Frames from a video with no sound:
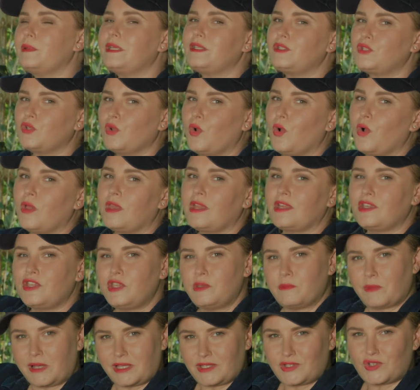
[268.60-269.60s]
a bit taller,
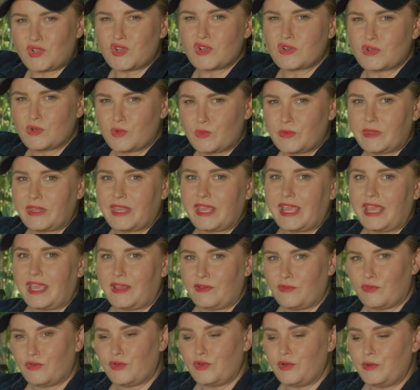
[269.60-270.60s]
you might struggle with the
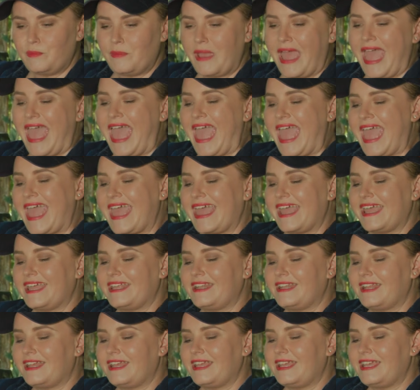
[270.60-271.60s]
headroom,
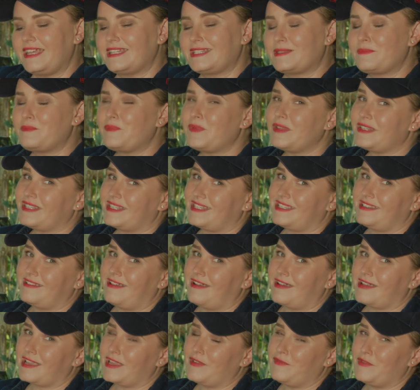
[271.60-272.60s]
and it's a bit
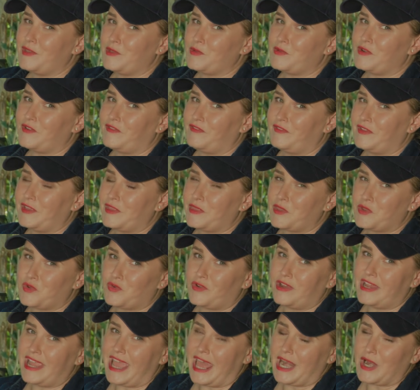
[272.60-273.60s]
snug if you were to fit
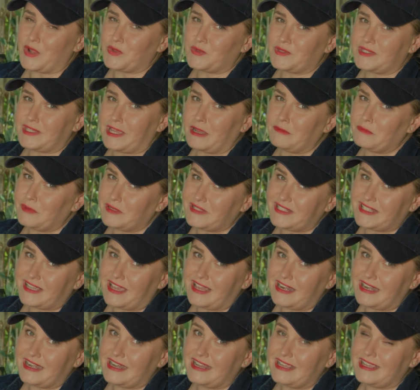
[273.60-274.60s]
3 adults side by
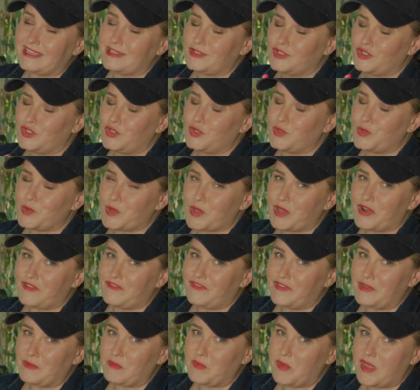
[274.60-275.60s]
side in here. 2 are going
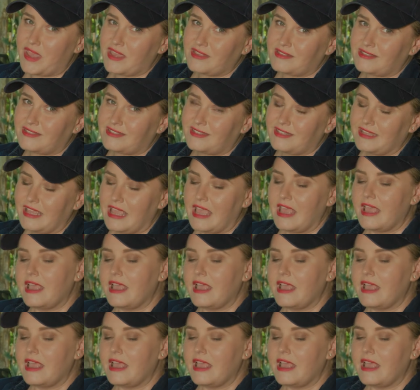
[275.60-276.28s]
to fit best.